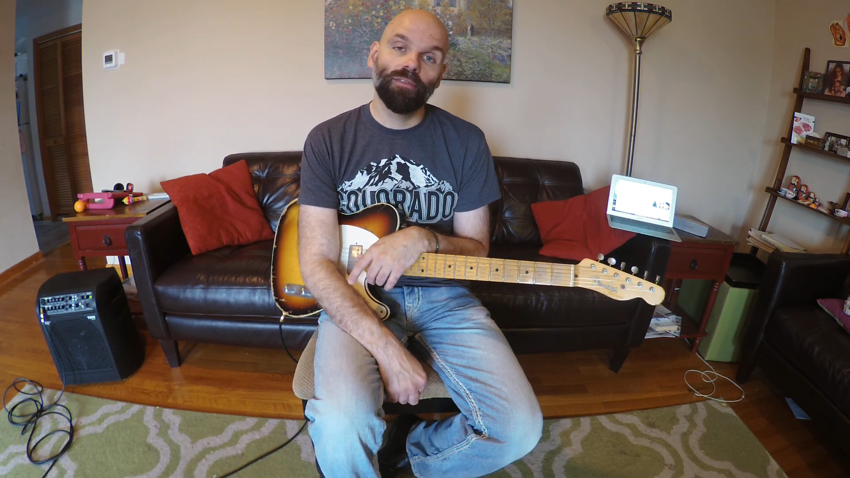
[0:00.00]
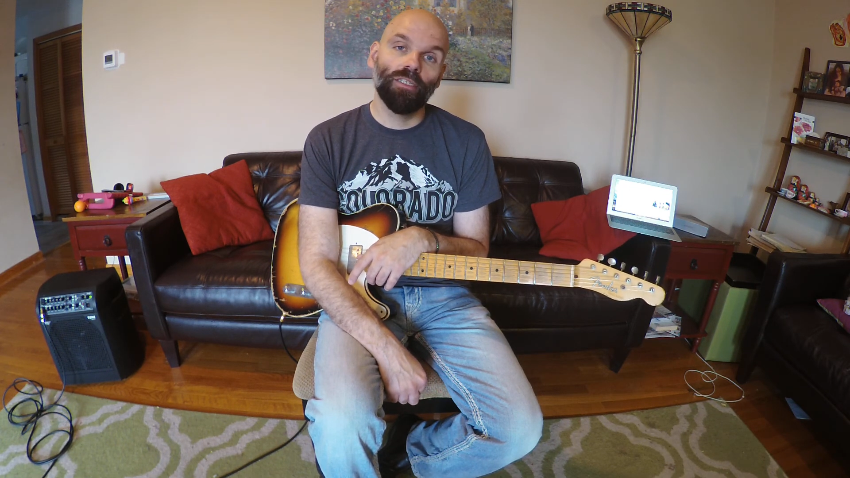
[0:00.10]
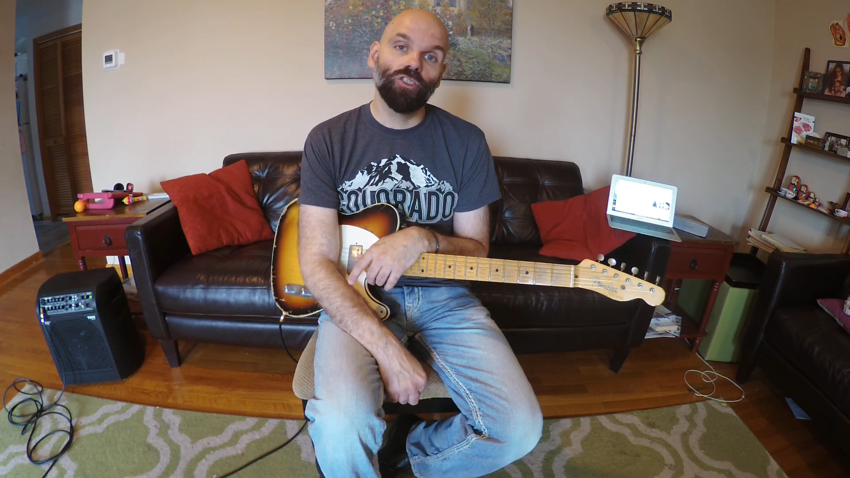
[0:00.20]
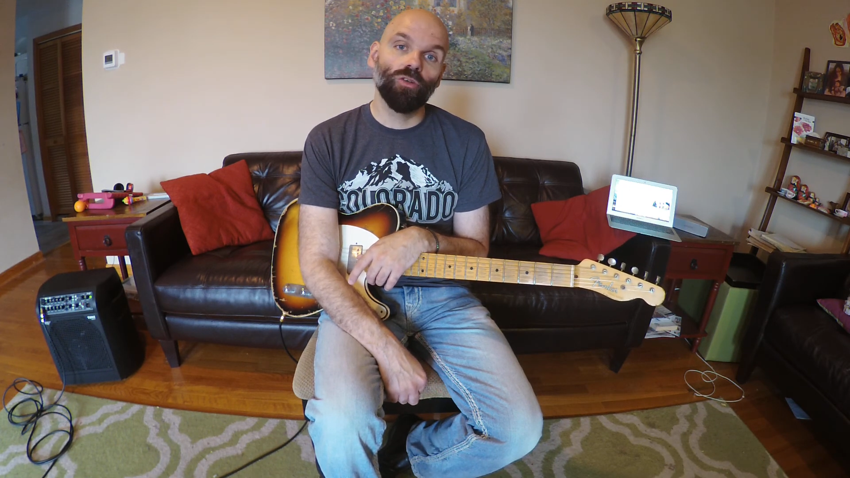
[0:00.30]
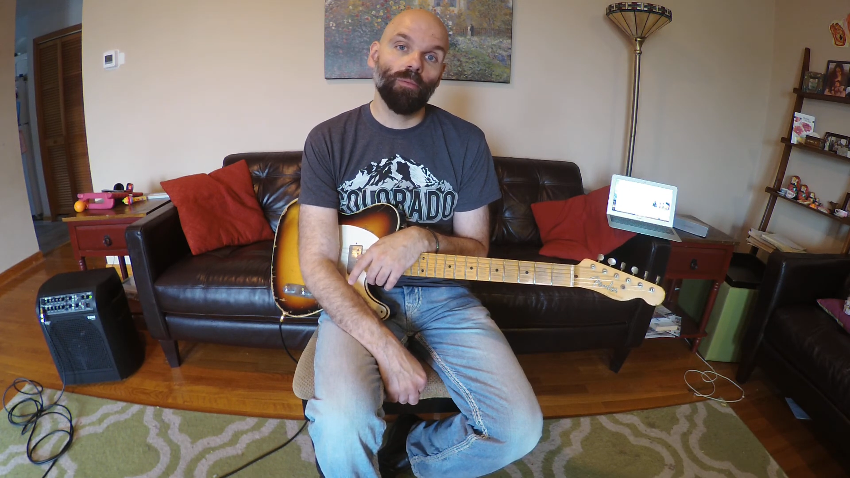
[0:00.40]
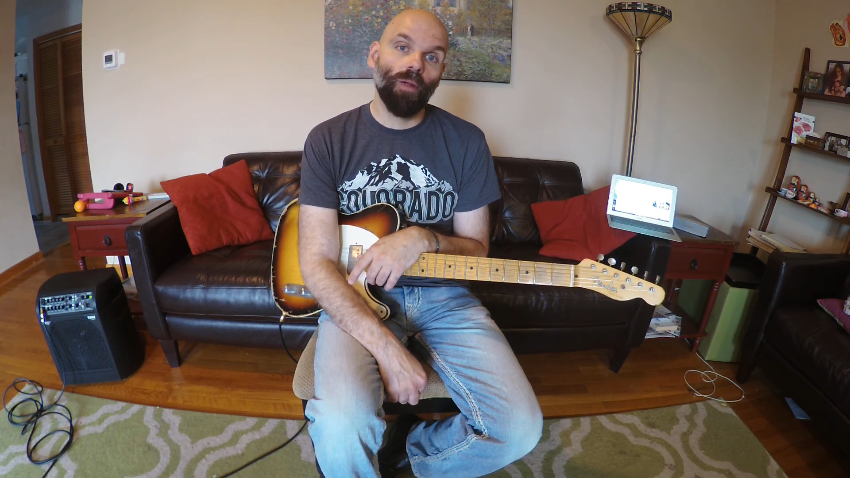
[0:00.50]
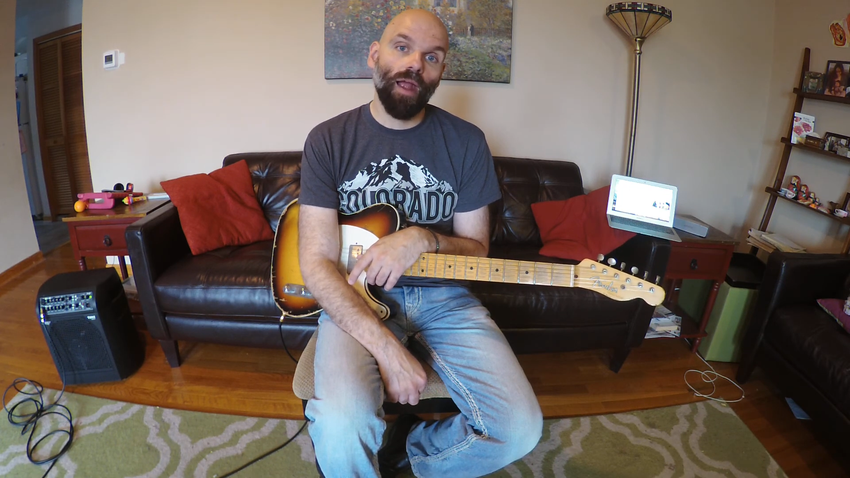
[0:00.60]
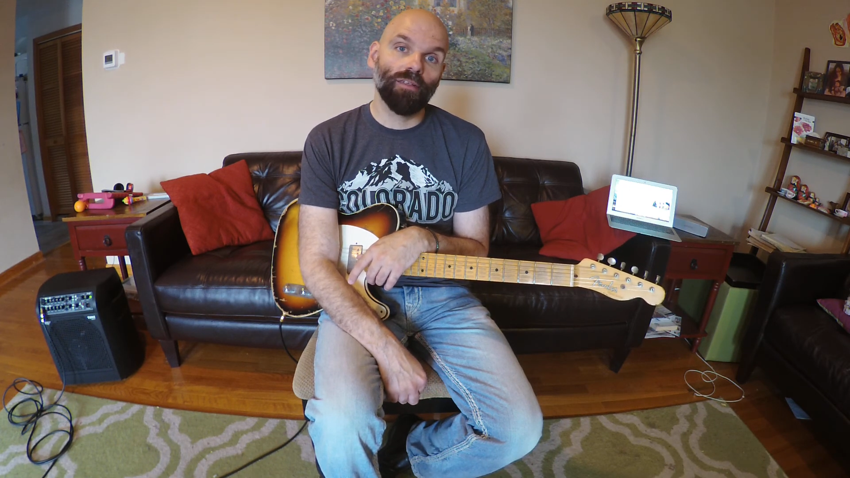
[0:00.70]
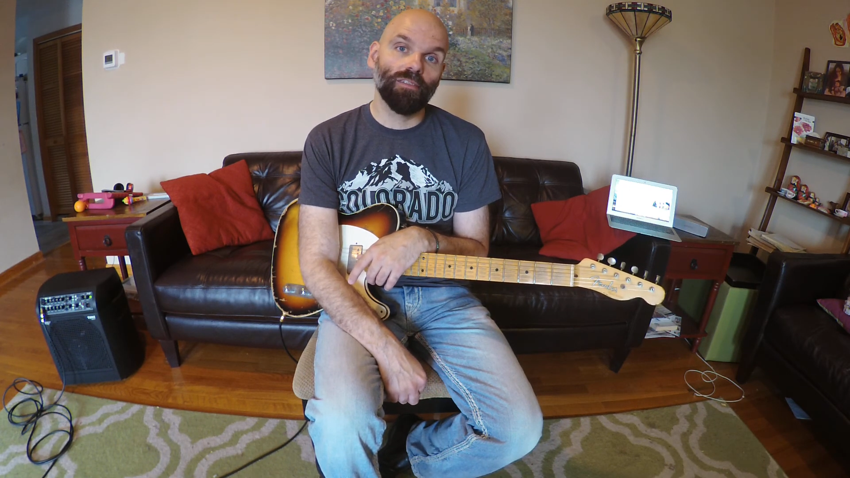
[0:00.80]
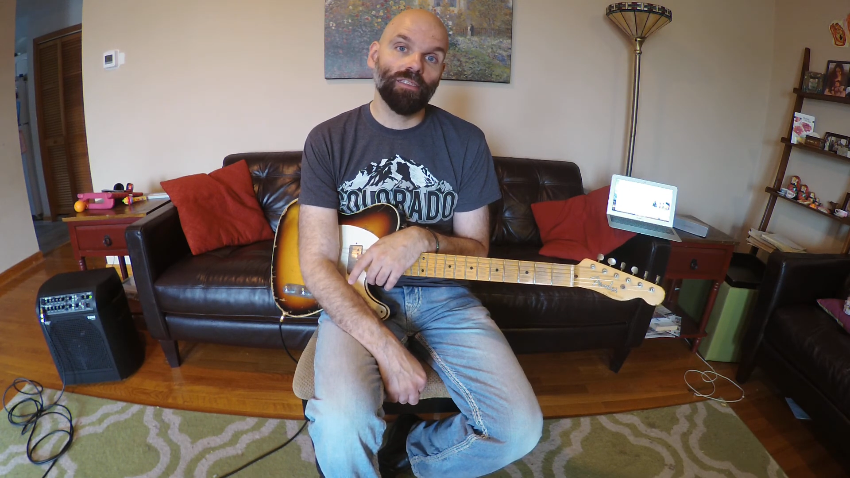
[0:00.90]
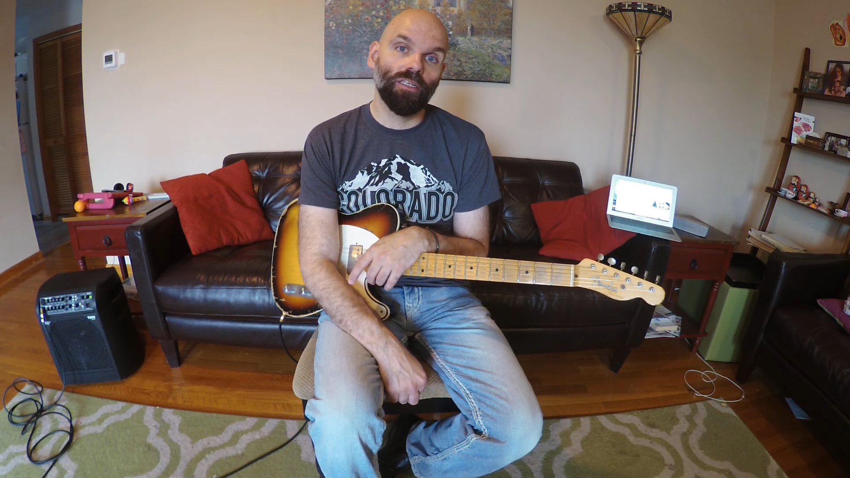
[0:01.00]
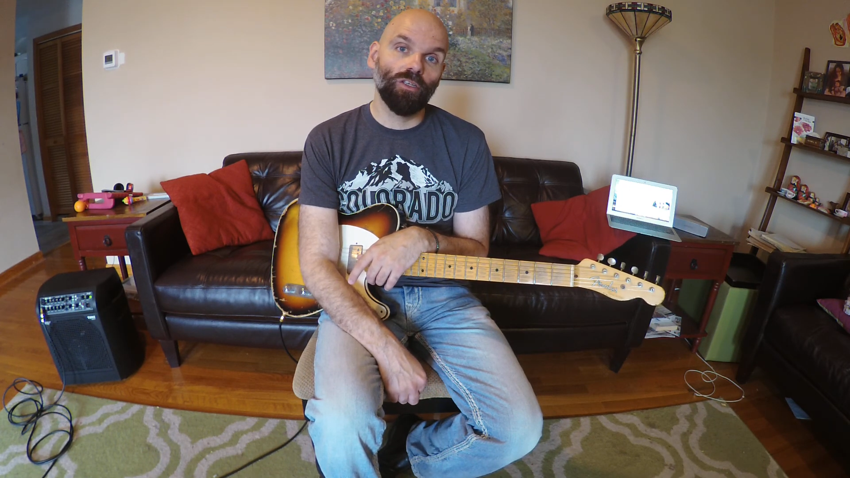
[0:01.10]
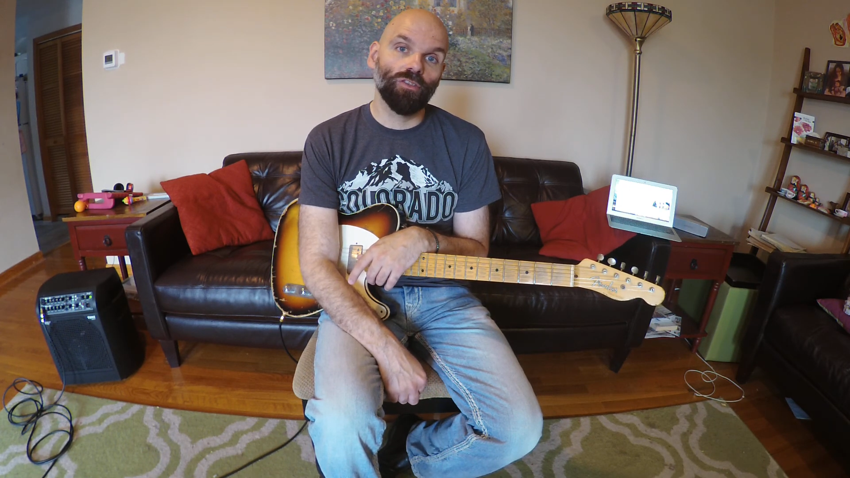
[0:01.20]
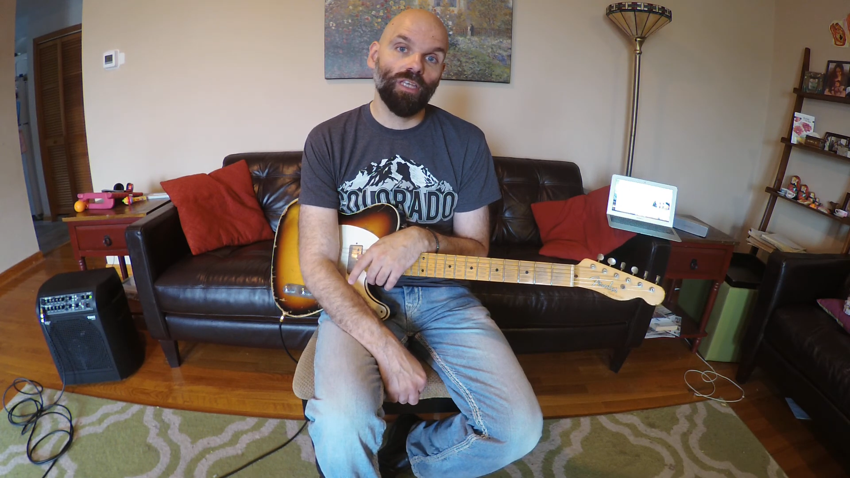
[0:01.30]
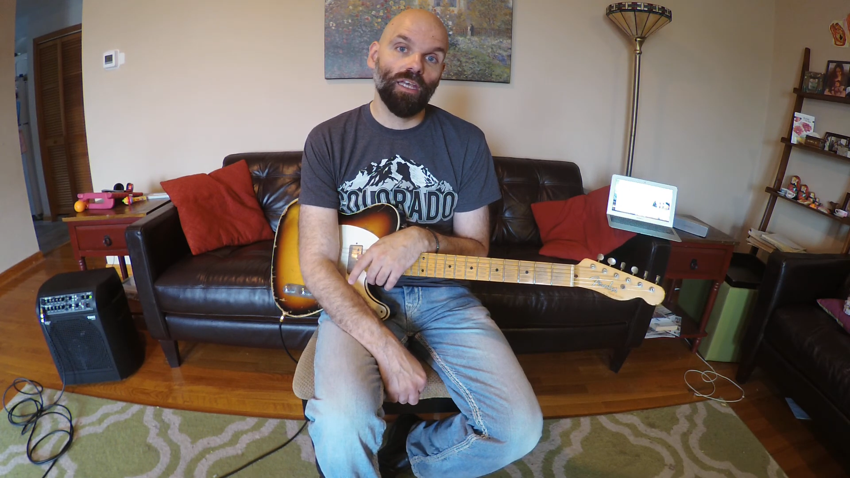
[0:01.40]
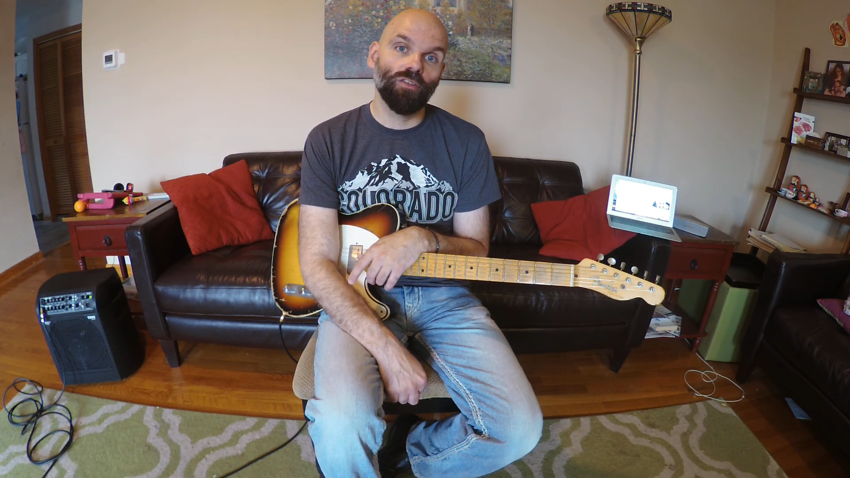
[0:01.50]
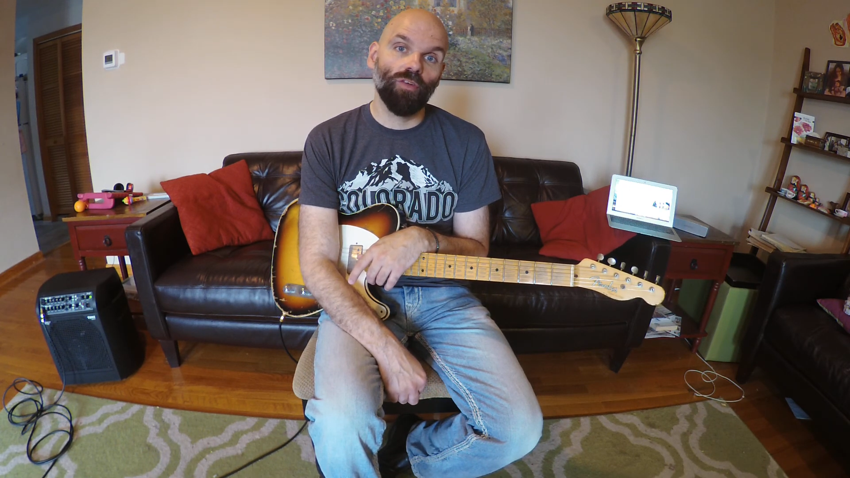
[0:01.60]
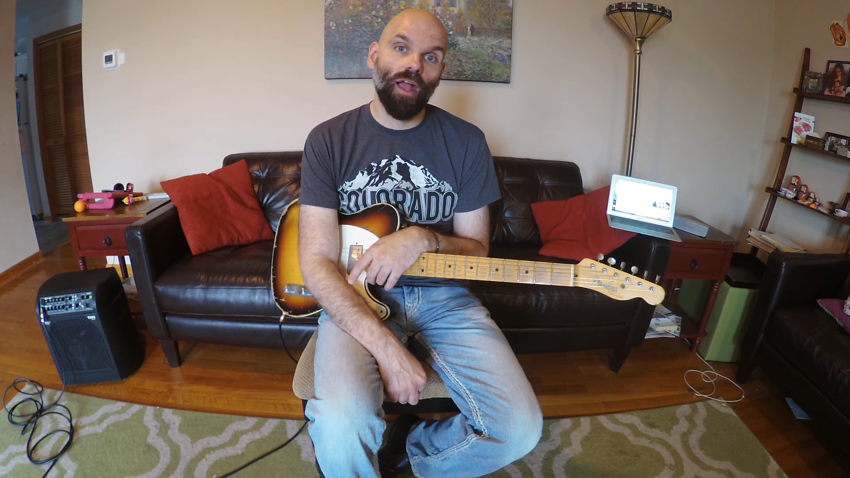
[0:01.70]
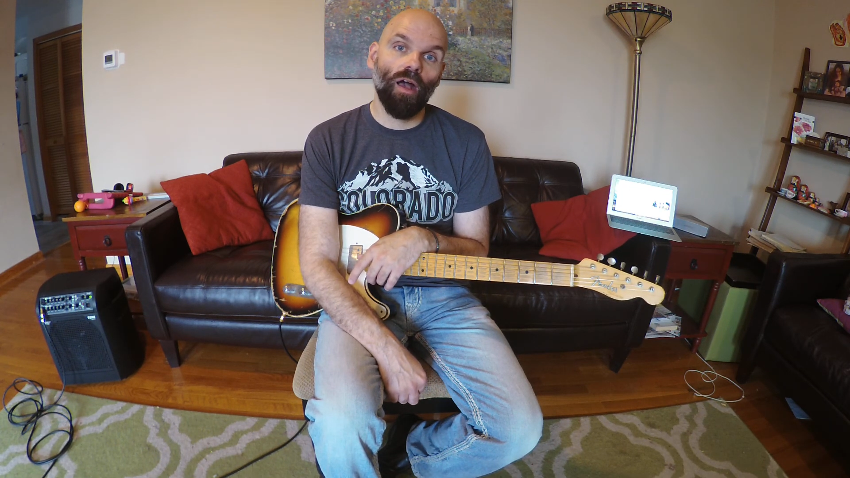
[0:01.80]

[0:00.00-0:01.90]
enjoy practicing your scales for How